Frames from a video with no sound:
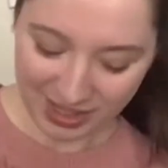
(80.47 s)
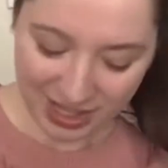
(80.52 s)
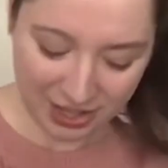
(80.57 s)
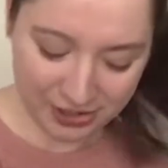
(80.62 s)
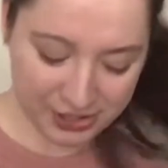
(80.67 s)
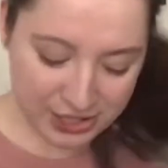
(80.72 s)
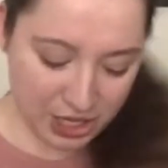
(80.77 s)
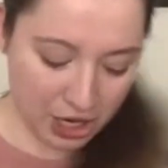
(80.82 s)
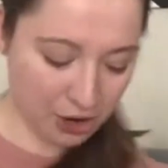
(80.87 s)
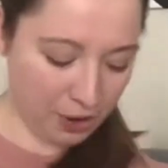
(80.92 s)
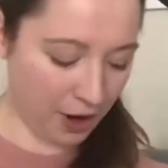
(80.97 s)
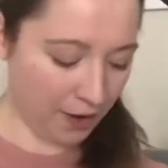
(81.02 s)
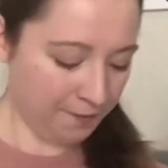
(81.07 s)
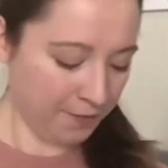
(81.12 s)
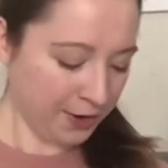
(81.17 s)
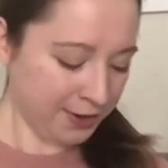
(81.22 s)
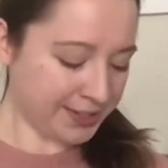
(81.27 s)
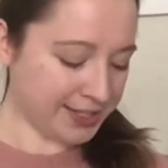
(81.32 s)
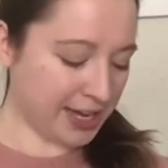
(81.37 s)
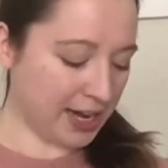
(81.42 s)
So our
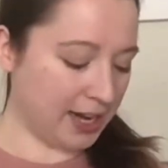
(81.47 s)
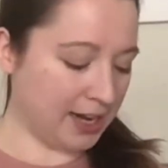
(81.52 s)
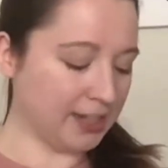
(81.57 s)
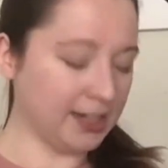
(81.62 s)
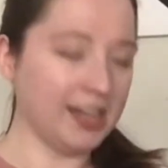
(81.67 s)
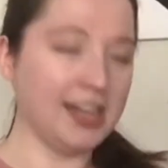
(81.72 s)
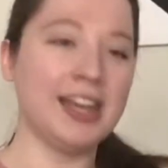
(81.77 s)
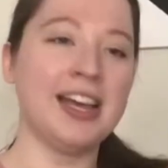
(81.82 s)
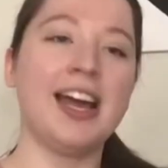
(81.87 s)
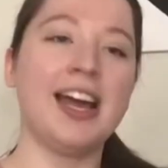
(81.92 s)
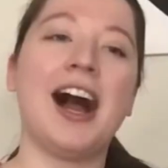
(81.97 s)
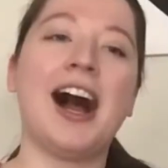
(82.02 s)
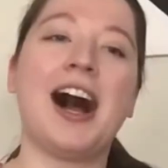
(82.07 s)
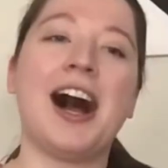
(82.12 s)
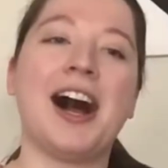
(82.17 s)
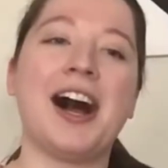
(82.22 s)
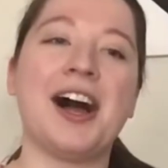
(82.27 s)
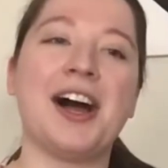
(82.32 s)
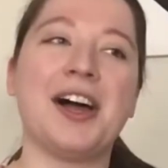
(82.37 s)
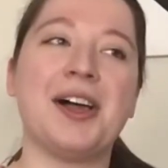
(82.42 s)
first song,
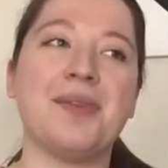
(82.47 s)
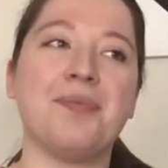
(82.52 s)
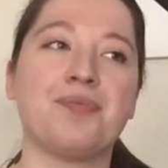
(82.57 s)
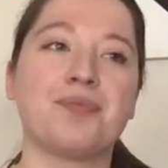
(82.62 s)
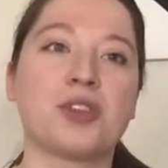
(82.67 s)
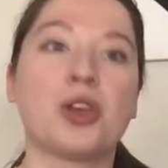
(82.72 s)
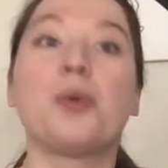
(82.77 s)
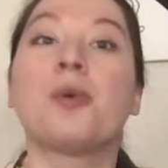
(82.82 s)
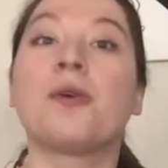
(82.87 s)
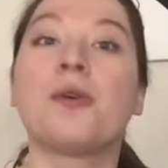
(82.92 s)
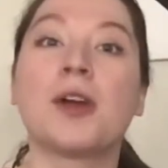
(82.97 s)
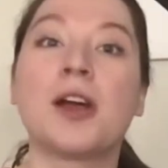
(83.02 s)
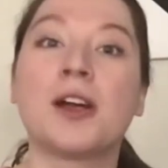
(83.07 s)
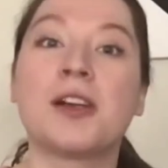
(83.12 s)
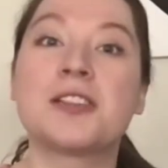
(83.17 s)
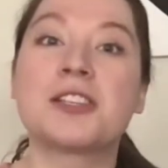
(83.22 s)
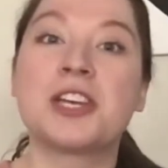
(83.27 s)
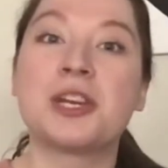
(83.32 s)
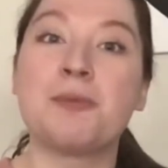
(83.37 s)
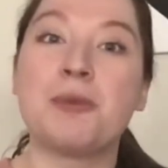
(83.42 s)
um, or, or
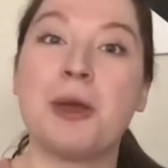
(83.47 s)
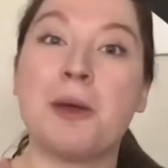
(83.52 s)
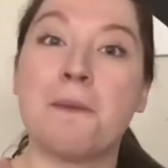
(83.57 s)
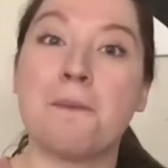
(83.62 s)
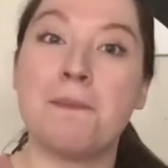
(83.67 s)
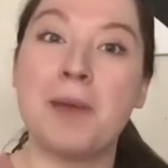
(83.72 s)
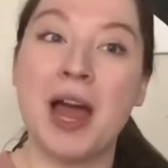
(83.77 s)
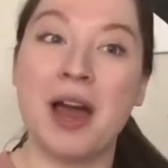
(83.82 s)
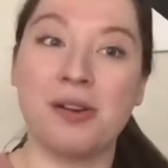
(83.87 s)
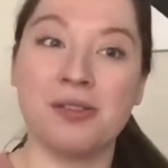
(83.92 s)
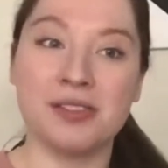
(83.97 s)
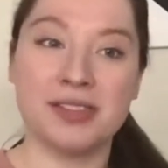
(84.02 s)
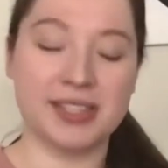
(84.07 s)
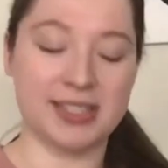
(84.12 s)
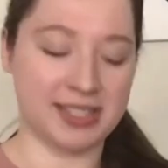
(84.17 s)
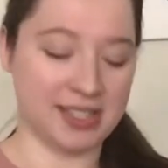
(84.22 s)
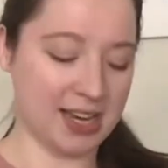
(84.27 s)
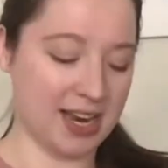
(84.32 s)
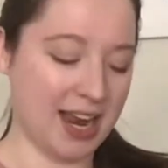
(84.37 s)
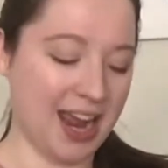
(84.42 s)
it's gonna be a
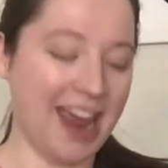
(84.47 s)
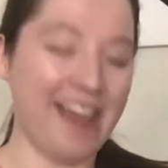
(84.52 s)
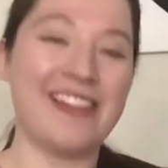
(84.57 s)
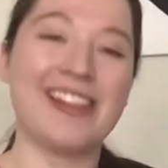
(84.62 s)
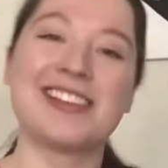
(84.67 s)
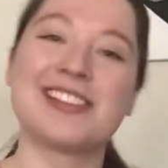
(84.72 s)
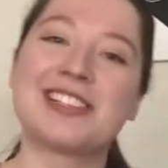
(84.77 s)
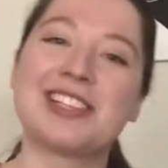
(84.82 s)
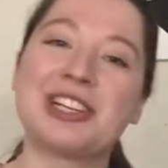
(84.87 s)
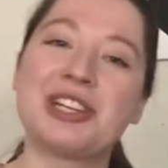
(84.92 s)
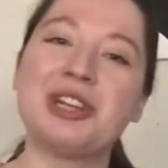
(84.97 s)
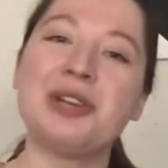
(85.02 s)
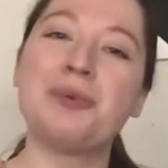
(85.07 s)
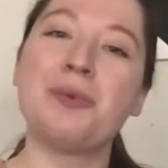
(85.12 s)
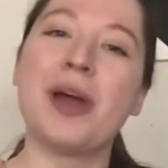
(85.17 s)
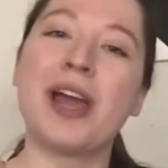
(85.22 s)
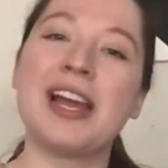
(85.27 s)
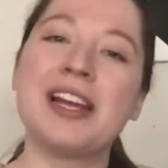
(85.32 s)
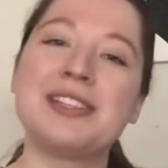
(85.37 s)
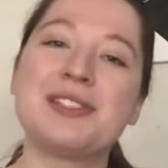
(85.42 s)
bounce, and this is a good
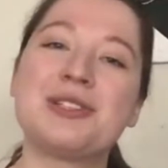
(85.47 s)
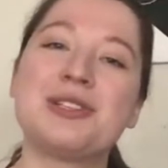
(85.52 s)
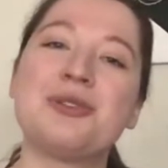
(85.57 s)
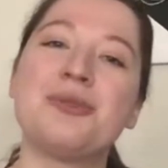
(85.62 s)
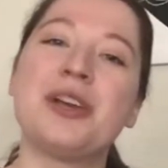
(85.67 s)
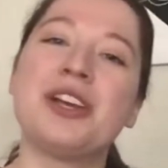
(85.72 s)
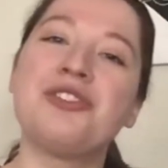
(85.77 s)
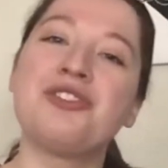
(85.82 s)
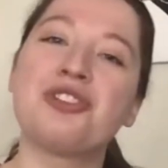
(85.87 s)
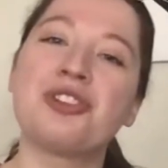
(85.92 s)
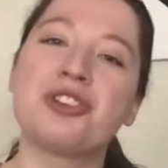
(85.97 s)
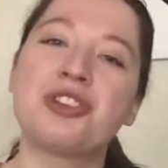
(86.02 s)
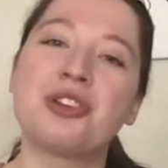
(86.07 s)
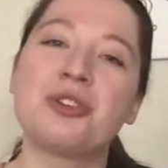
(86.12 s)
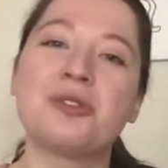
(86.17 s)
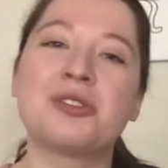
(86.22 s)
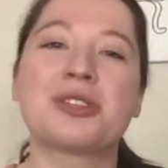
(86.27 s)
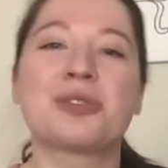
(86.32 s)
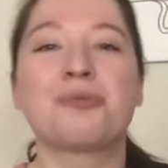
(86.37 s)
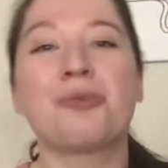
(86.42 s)
way to
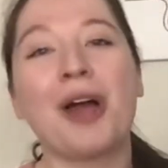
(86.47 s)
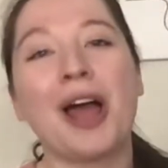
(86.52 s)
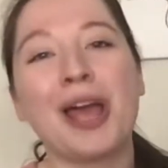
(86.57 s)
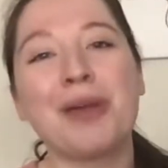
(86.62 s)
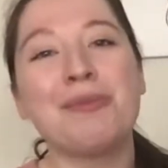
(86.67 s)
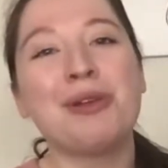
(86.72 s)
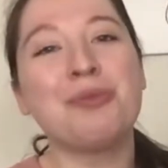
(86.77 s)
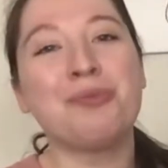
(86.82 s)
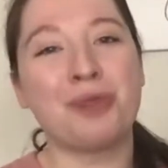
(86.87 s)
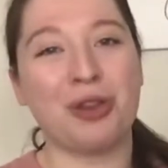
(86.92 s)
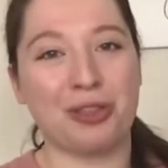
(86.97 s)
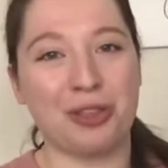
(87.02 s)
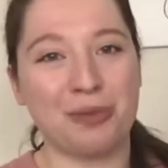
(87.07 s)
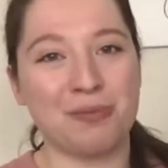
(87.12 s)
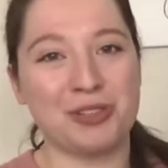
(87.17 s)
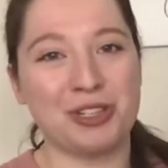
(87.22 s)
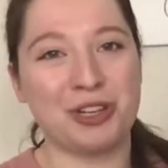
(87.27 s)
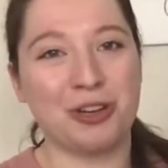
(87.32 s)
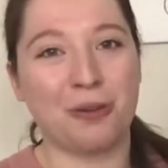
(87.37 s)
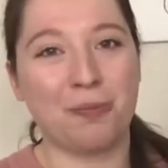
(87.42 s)
introduce rhyme and rhythm
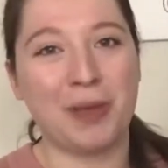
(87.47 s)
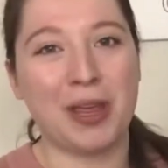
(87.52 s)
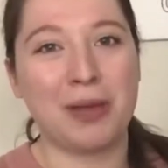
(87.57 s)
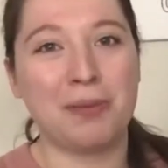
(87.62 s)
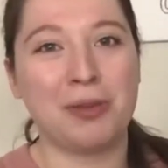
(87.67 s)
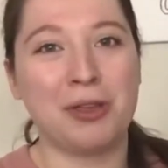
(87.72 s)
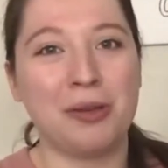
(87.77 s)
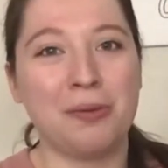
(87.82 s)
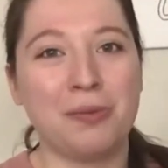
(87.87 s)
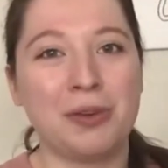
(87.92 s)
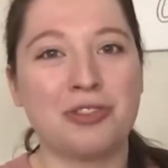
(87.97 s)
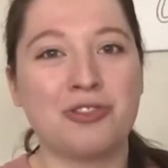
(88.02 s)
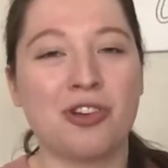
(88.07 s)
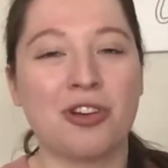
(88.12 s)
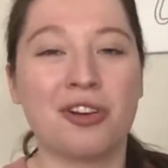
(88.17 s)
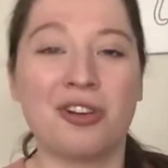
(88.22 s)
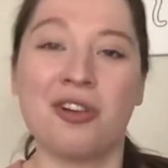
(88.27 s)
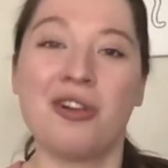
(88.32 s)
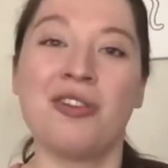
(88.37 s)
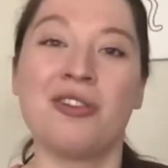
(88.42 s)
to your baby, which
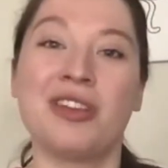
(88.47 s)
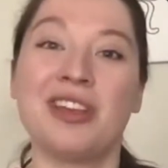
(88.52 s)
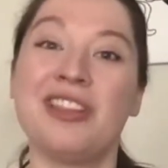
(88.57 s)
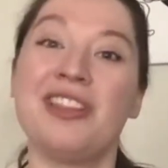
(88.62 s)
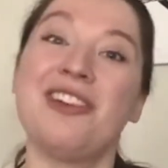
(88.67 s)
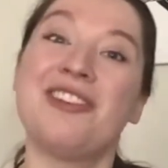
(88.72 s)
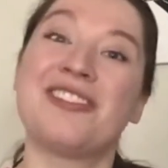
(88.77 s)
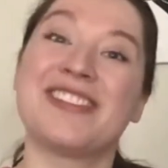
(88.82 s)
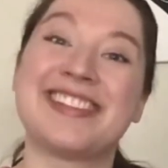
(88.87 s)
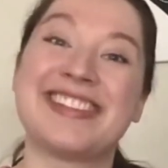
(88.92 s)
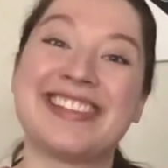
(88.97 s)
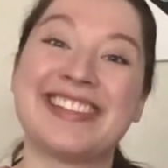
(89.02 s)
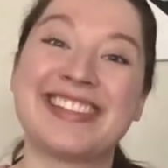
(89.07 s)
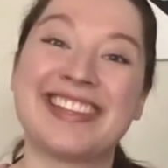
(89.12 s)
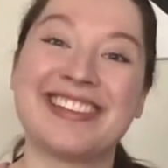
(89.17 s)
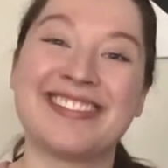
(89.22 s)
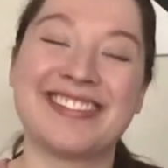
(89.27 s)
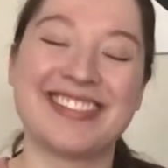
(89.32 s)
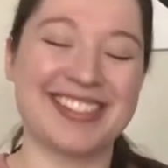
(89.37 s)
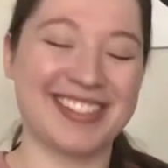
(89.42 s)
are early literacy
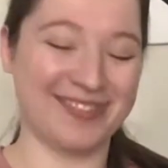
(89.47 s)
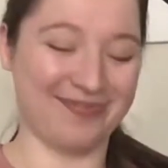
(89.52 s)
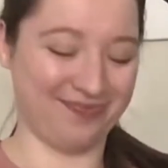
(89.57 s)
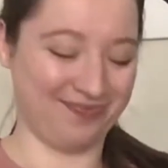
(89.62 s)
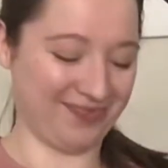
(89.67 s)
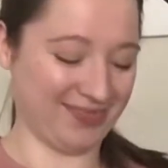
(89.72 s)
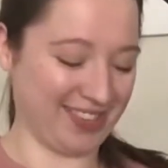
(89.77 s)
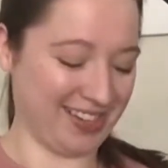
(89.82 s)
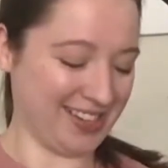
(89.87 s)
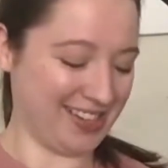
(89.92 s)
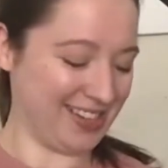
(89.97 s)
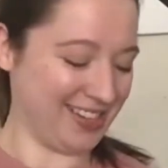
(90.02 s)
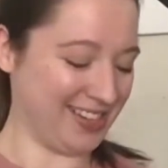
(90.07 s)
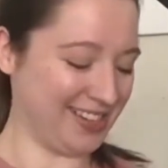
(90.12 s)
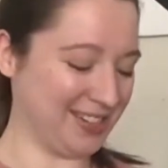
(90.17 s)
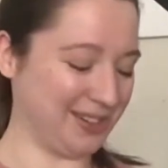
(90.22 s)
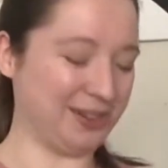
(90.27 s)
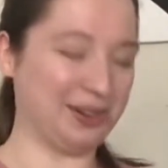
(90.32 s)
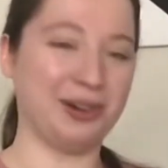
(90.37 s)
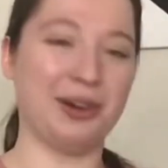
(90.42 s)
skills.
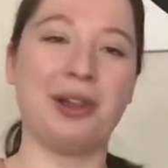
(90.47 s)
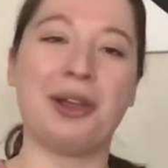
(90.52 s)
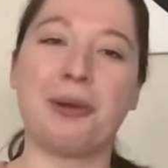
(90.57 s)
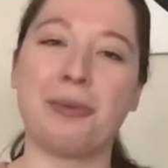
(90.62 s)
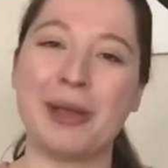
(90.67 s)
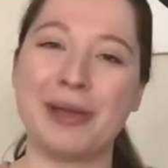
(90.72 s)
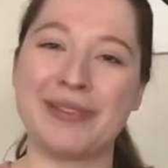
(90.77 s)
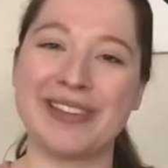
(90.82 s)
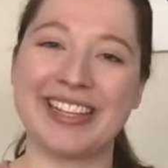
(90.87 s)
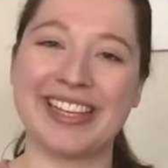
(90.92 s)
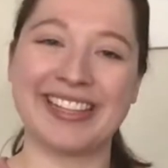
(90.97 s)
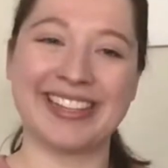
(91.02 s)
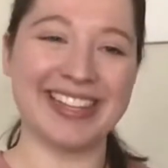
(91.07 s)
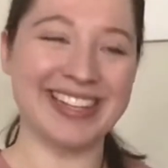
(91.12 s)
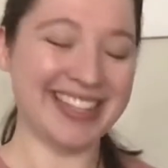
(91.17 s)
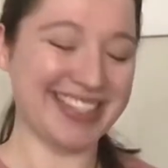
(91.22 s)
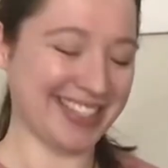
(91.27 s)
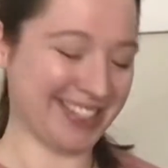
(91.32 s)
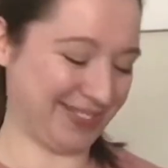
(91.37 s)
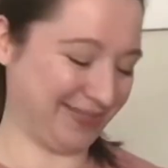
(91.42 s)
So hold our baby like
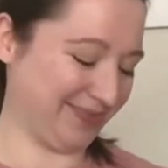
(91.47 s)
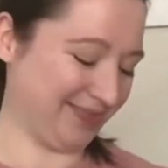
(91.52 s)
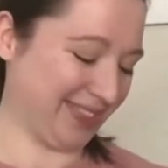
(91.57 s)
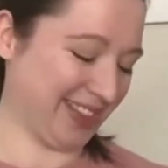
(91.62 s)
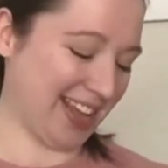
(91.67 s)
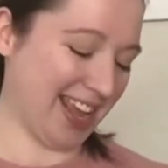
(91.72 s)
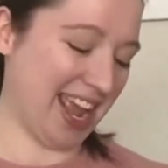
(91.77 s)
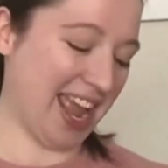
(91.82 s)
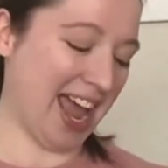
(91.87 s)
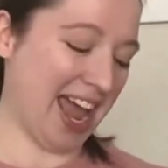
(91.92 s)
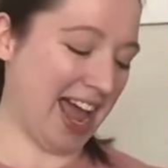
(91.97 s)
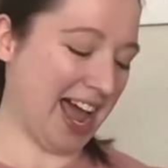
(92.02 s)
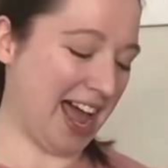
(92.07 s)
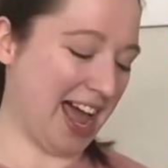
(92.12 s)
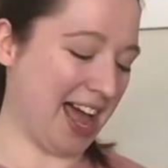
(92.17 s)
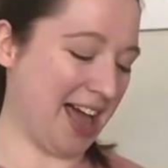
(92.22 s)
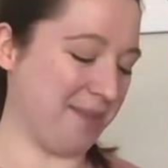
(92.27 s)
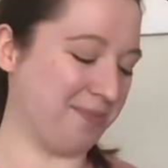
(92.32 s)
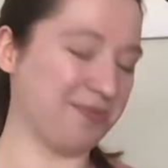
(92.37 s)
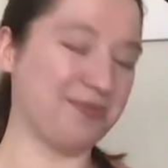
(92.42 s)
this.
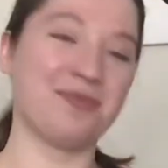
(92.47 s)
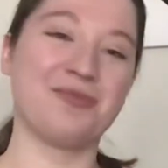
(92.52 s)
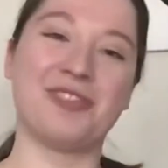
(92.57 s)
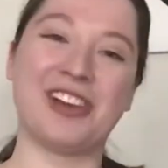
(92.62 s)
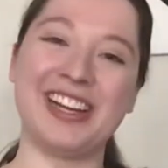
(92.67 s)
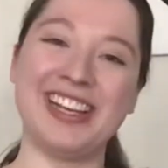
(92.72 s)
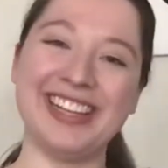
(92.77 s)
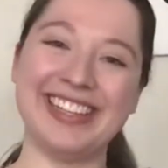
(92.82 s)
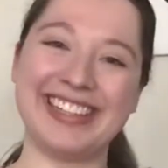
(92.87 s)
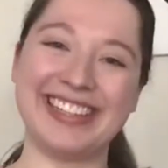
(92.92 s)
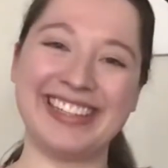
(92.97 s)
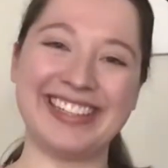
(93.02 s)
Um, ready?